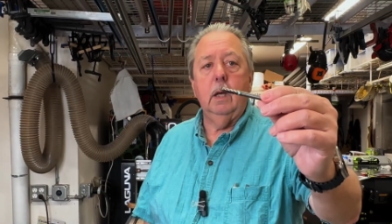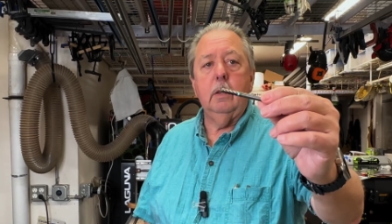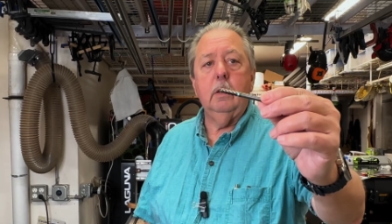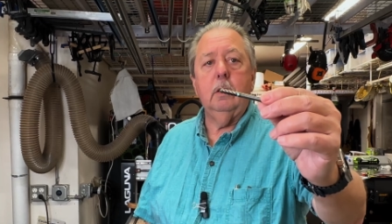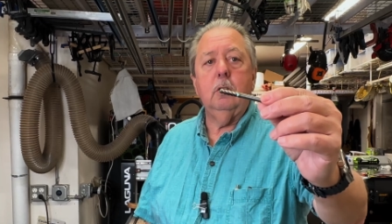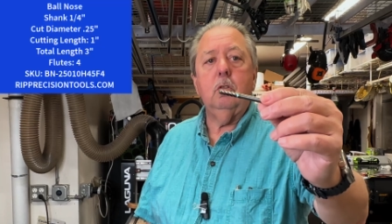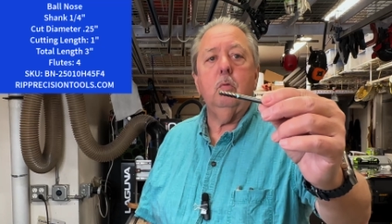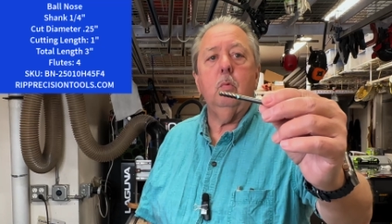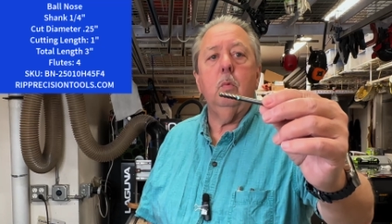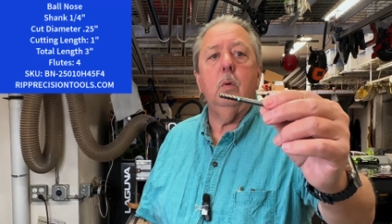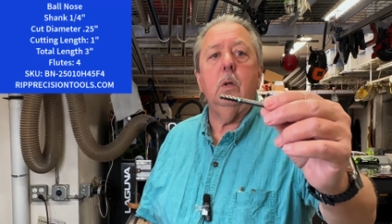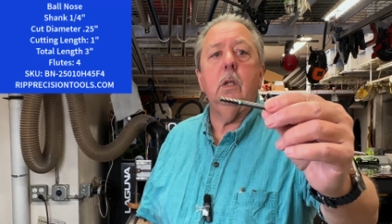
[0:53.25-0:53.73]
Now
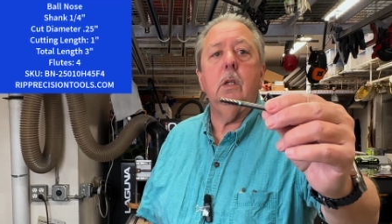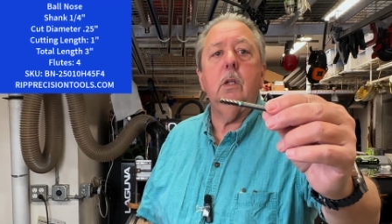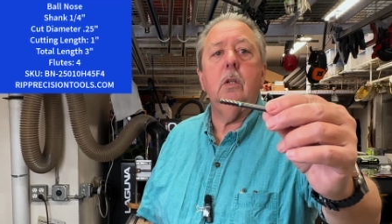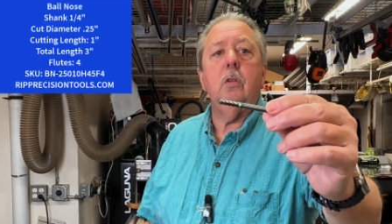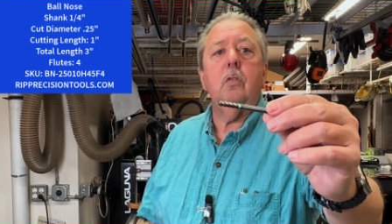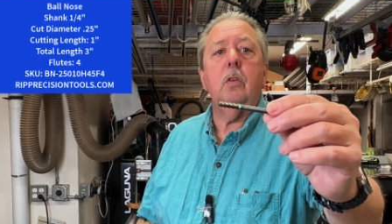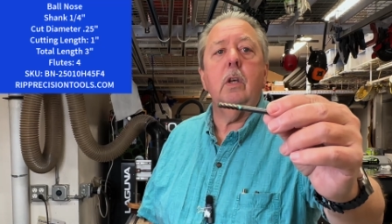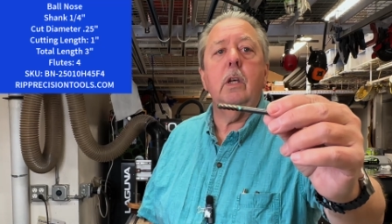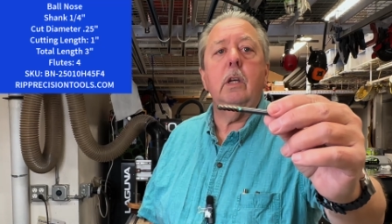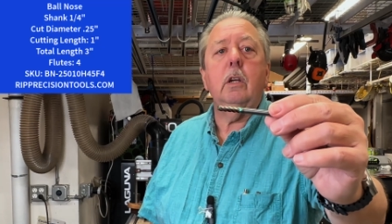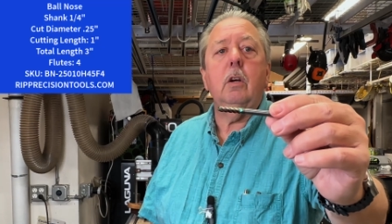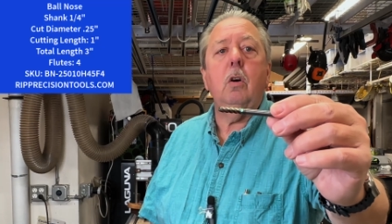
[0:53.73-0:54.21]
this one
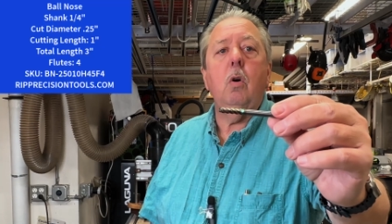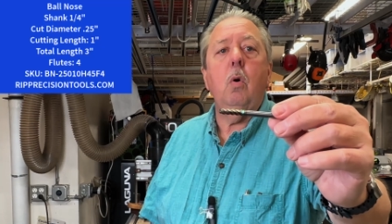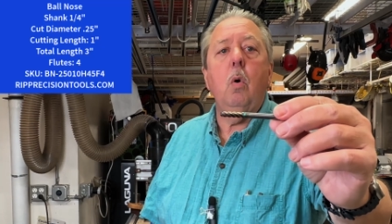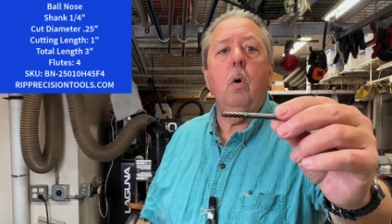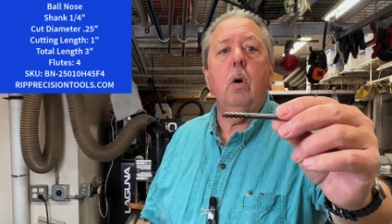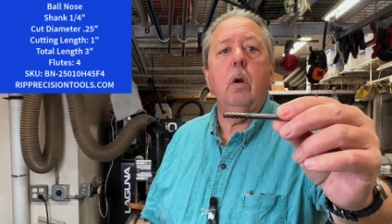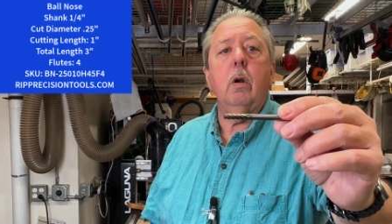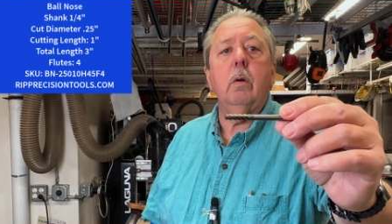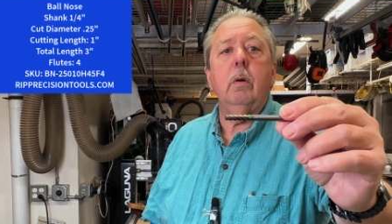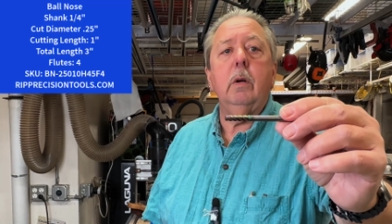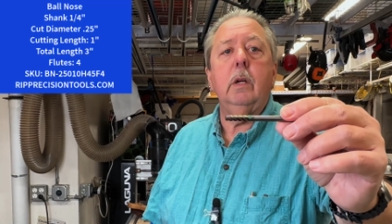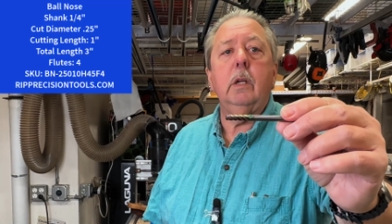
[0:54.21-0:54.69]
is a
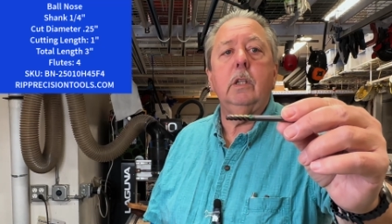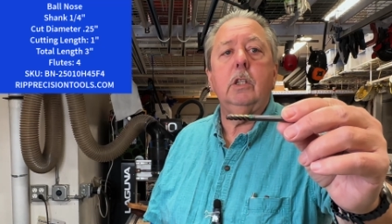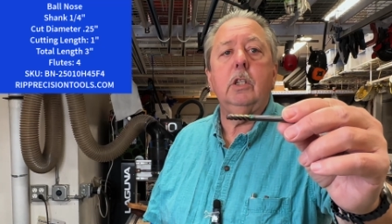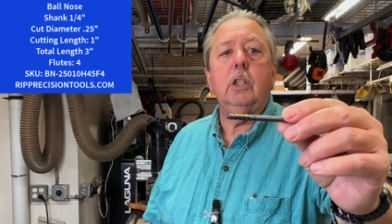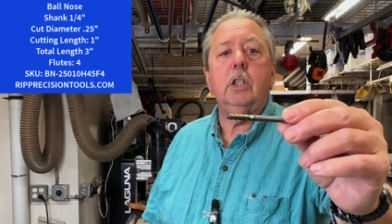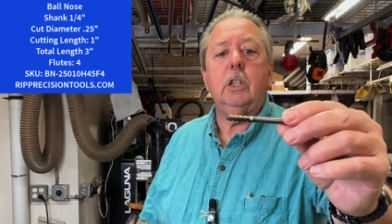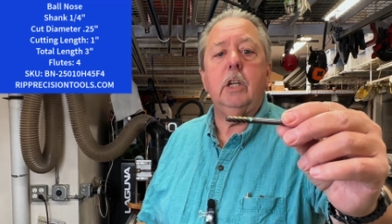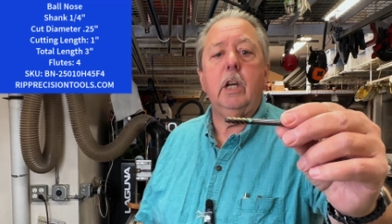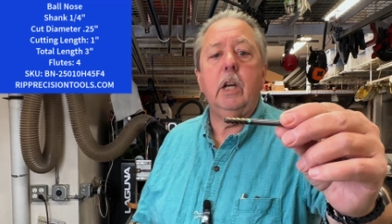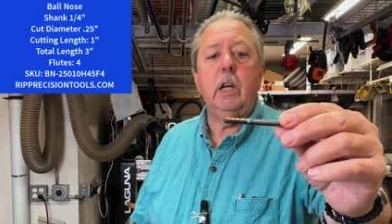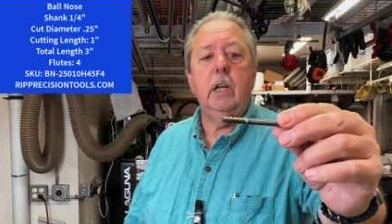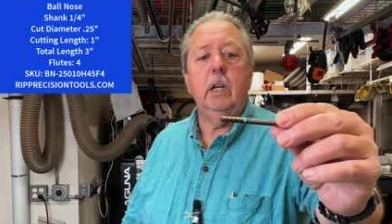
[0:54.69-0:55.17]
quarter inch
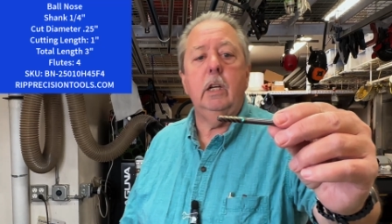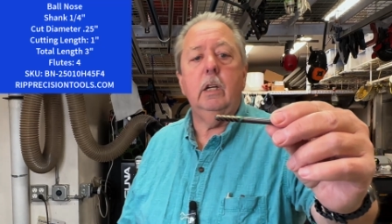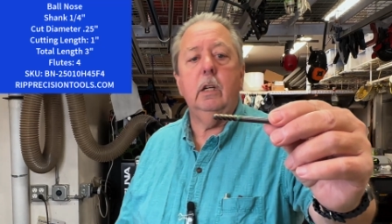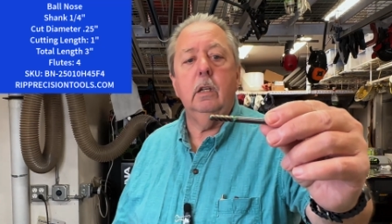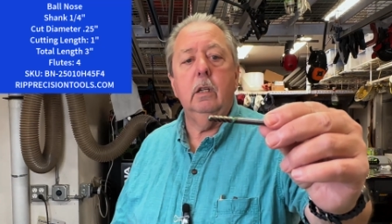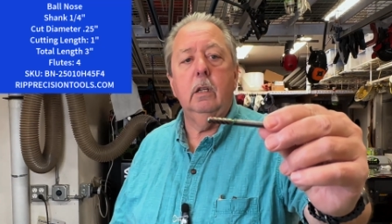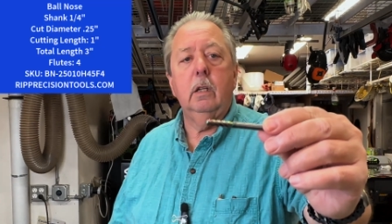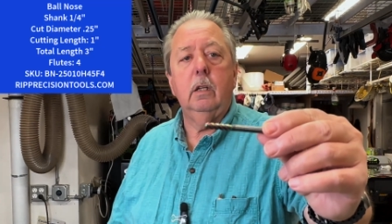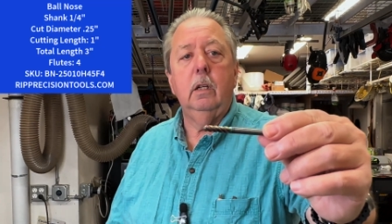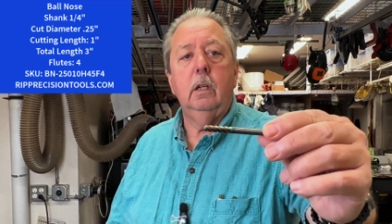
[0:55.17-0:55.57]
shank,